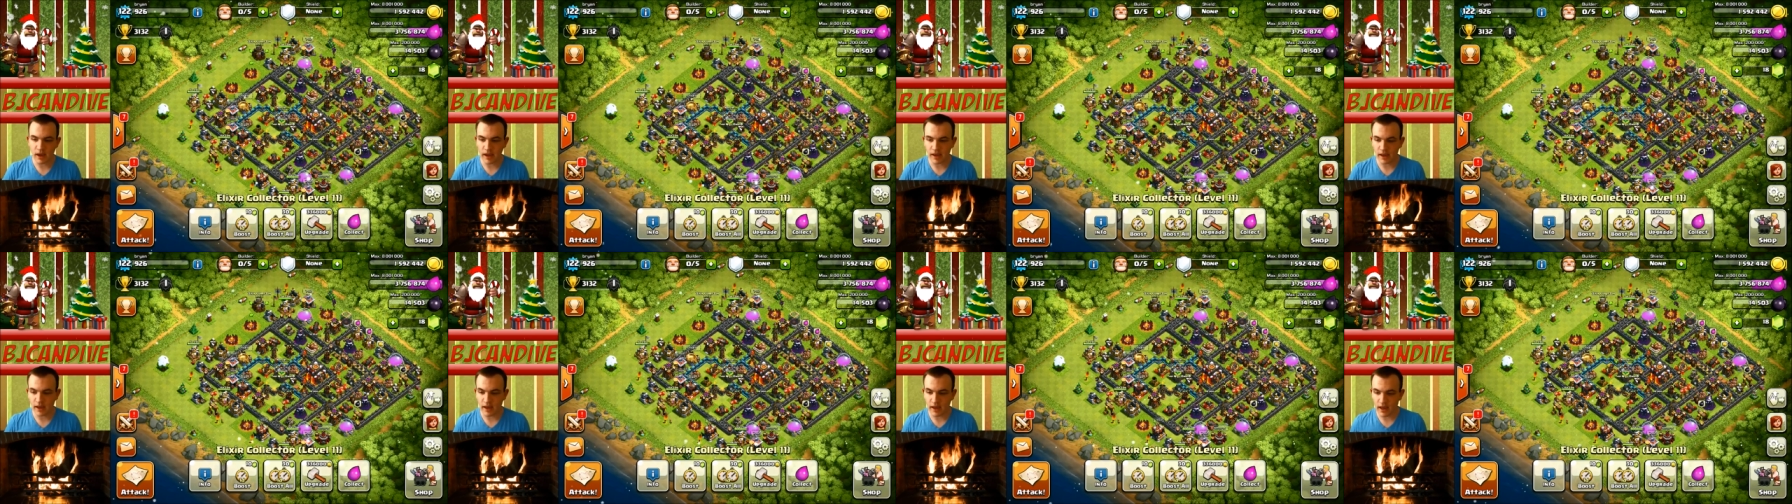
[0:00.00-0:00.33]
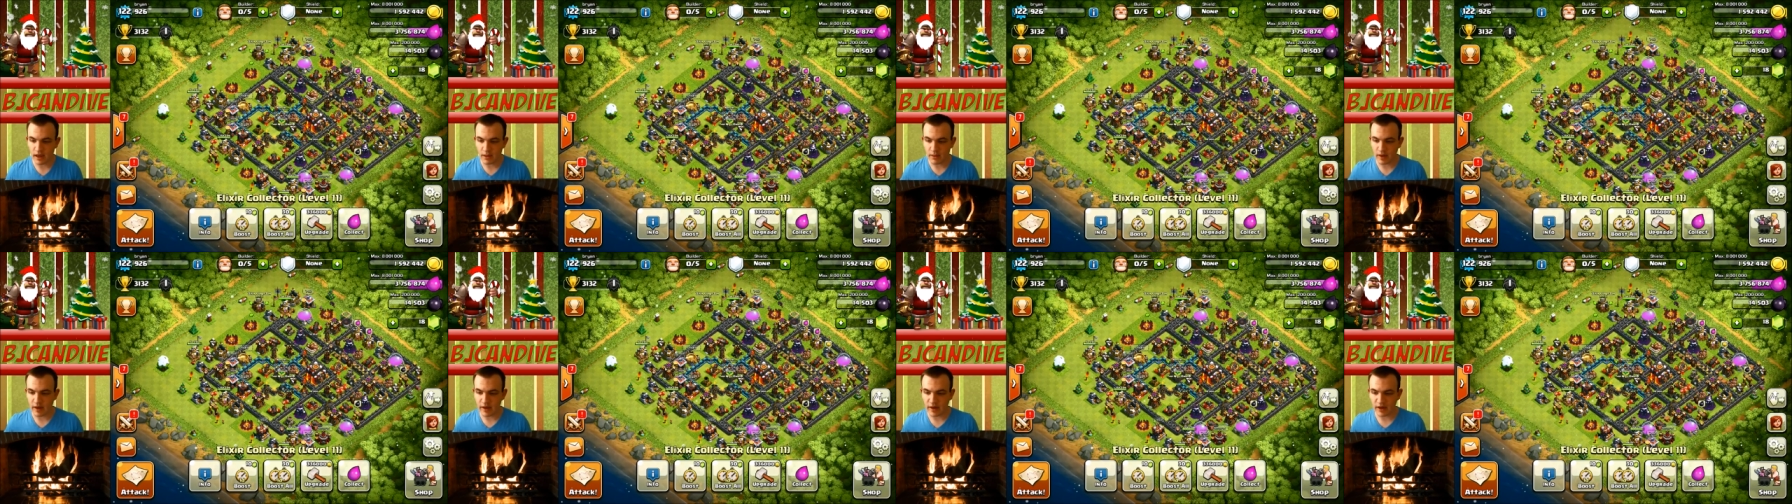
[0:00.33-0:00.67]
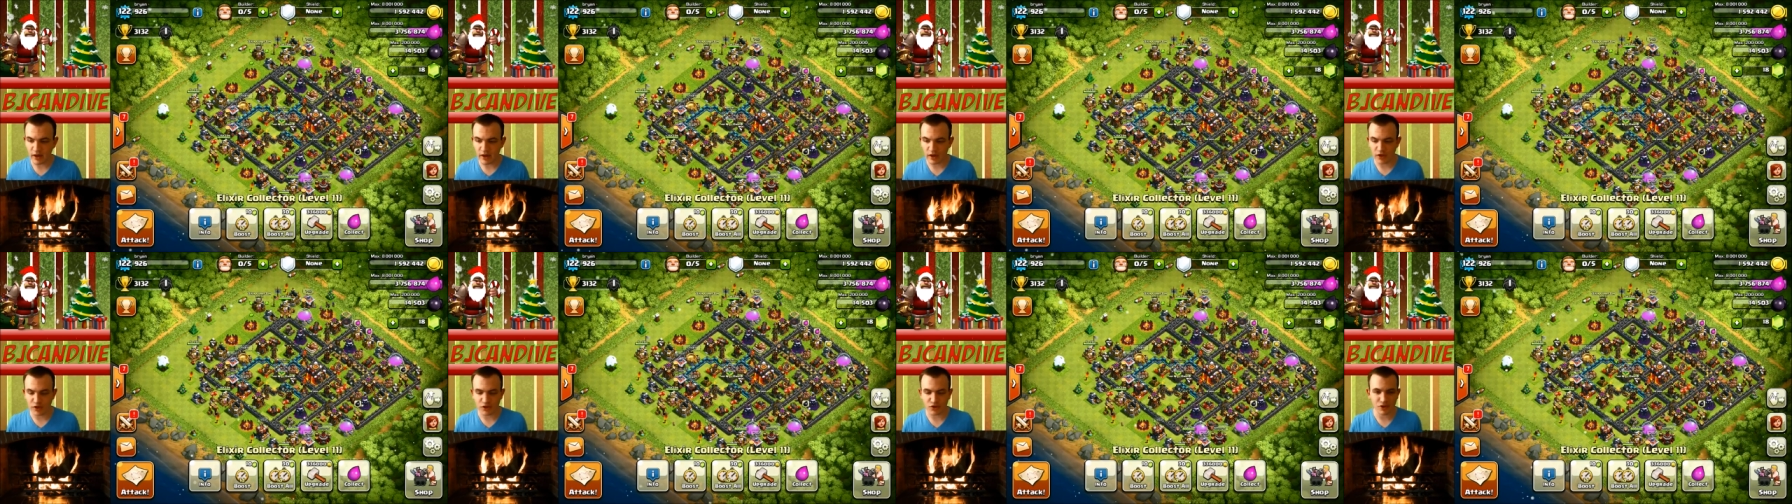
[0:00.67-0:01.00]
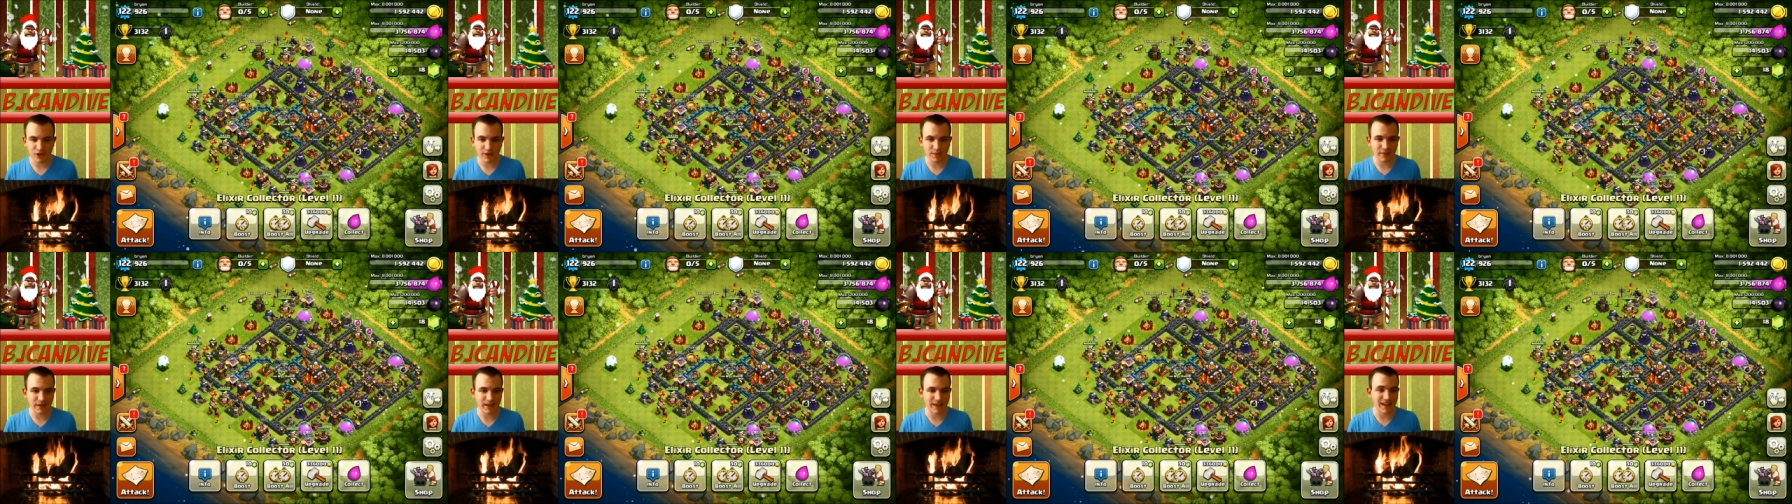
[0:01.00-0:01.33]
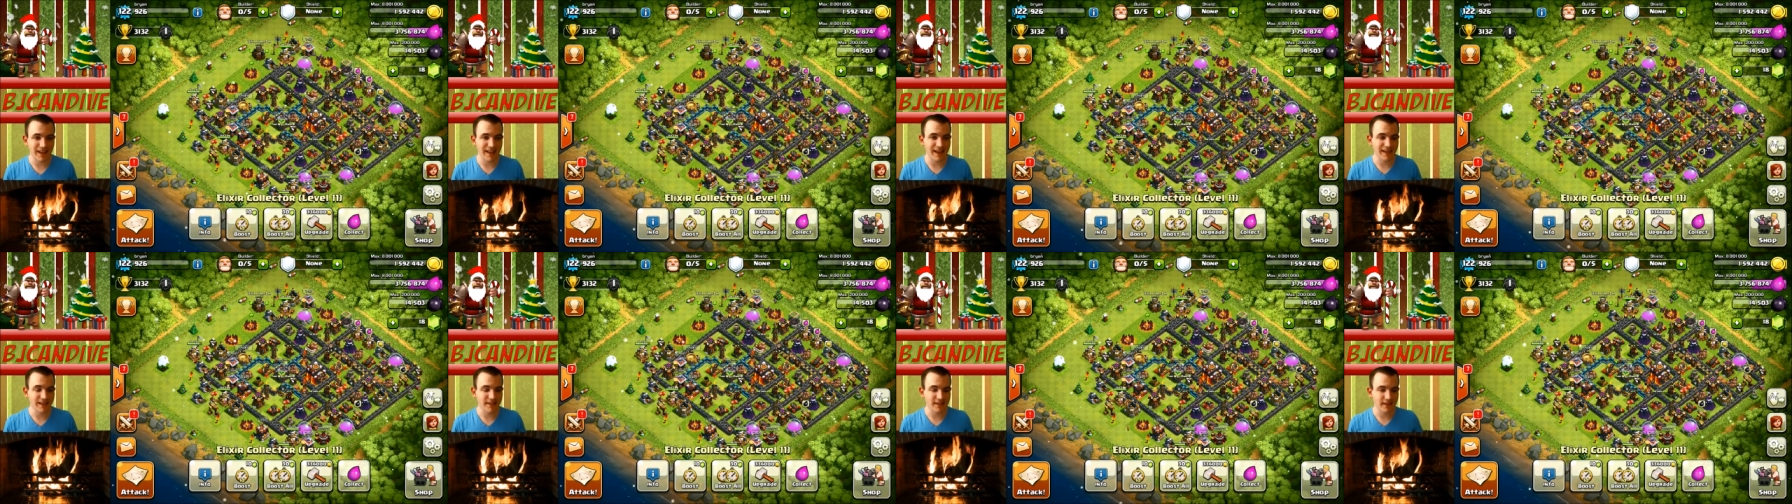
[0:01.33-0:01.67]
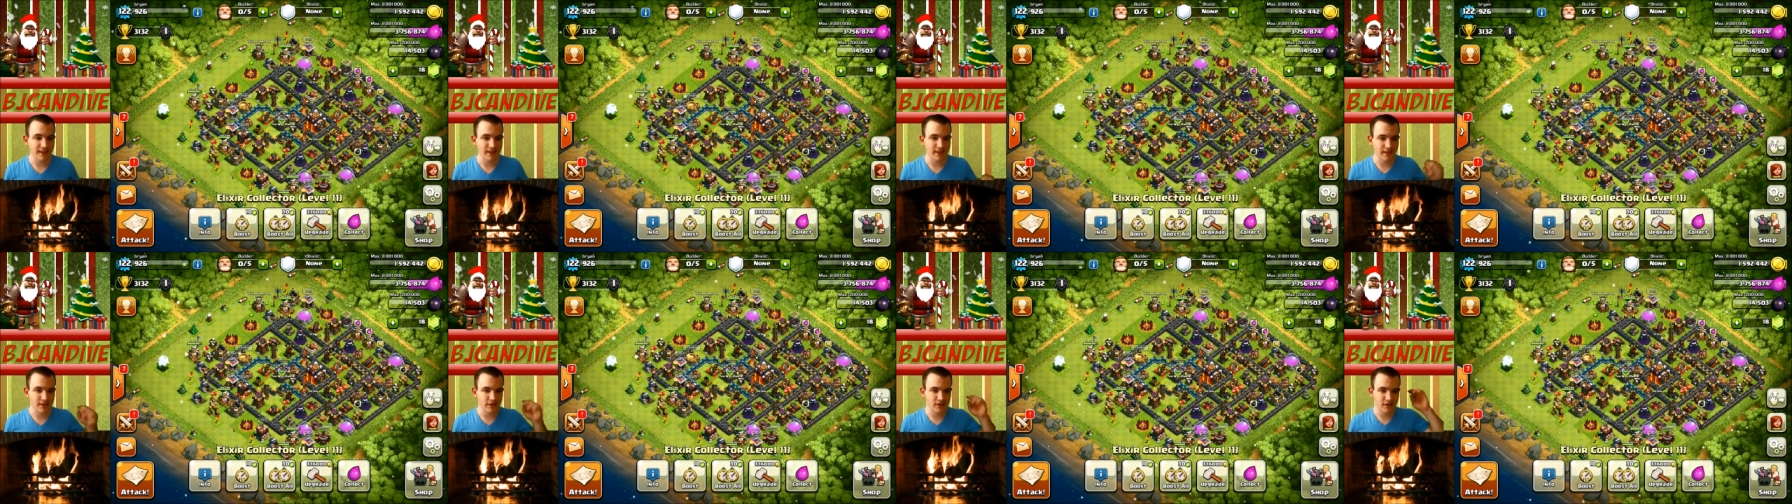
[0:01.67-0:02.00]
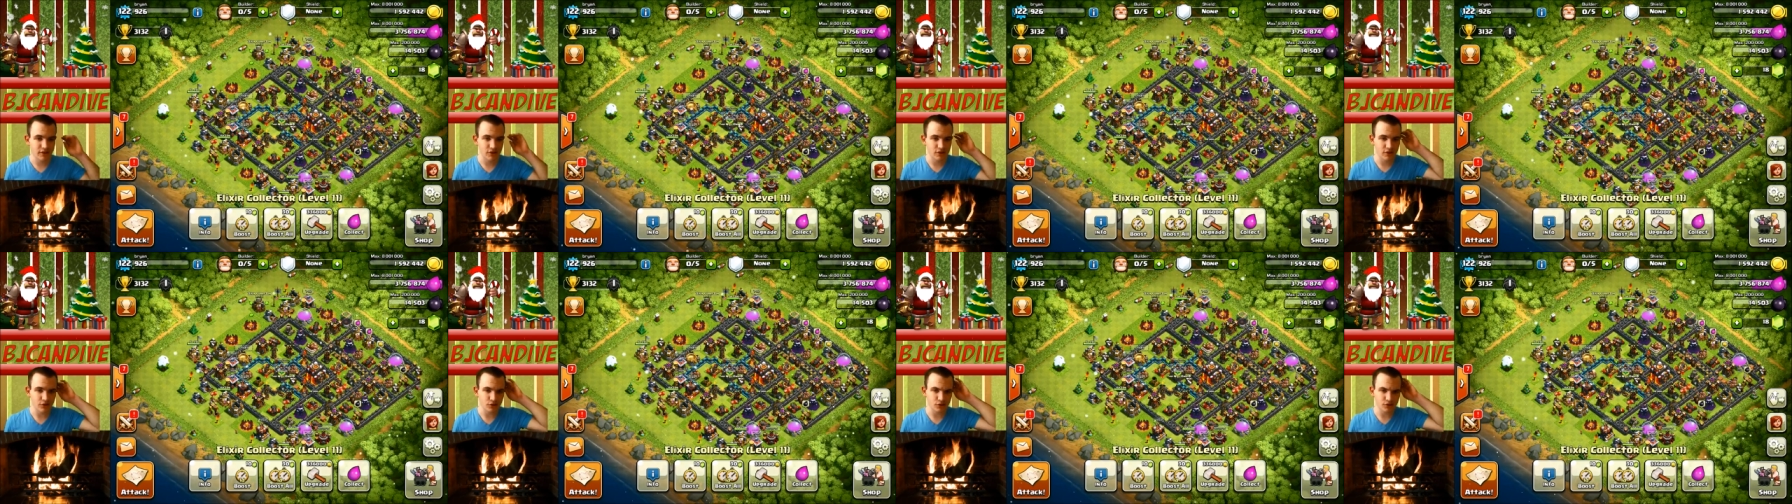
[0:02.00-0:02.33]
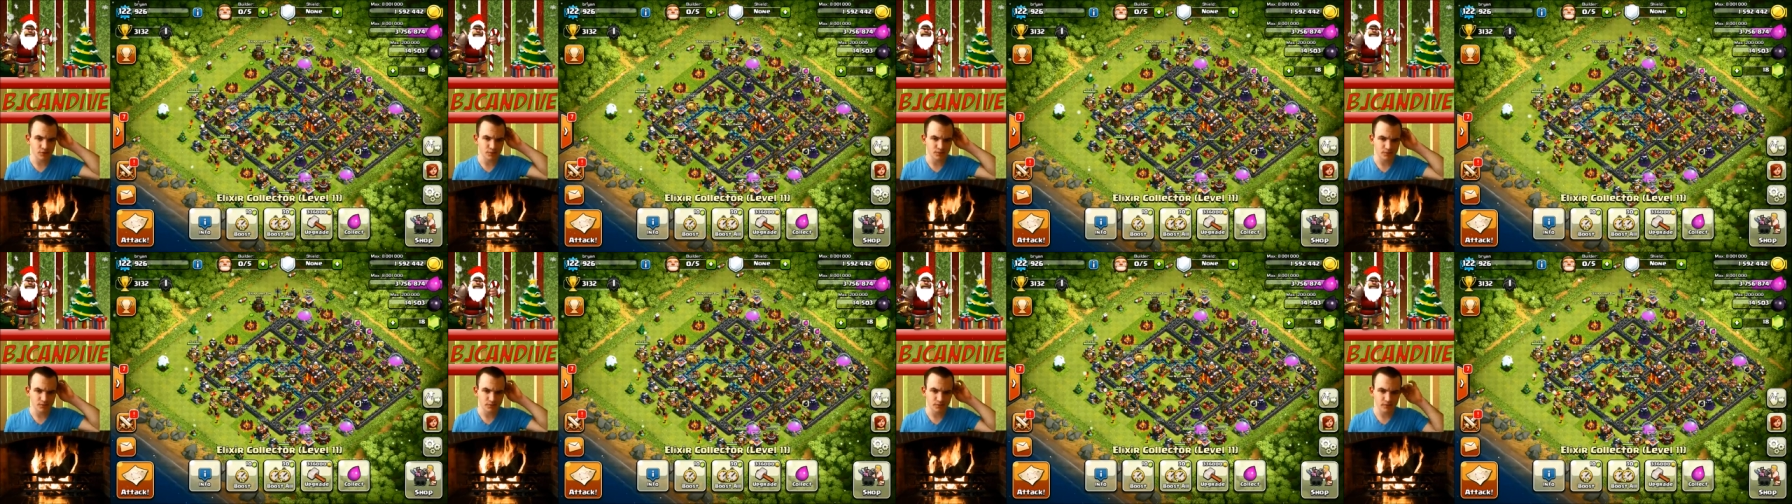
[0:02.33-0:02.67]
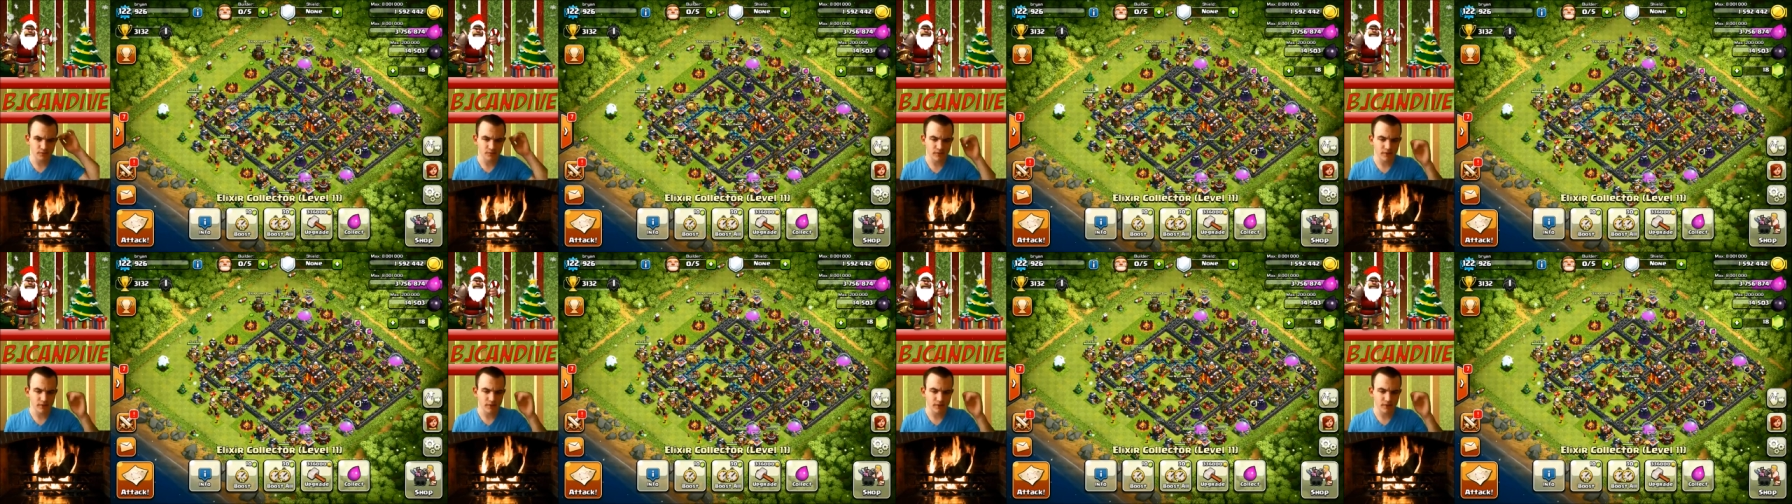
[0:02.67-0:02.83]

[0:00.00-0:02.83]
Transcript: I am heading on a trip in eight days to